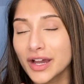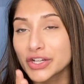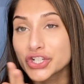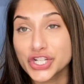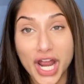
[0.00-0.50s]
a
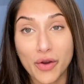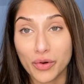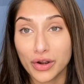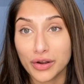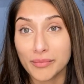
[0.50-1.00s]

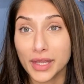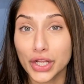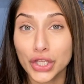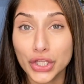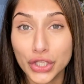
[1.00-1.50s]
shower made a
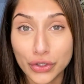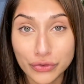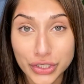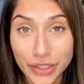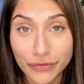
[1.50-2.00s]

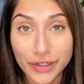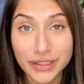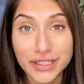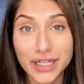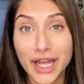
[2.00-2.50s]
huge
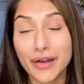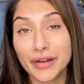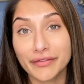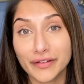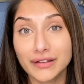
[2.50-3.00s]
difference in how
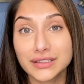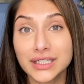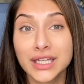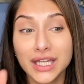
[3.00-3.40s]
I felt.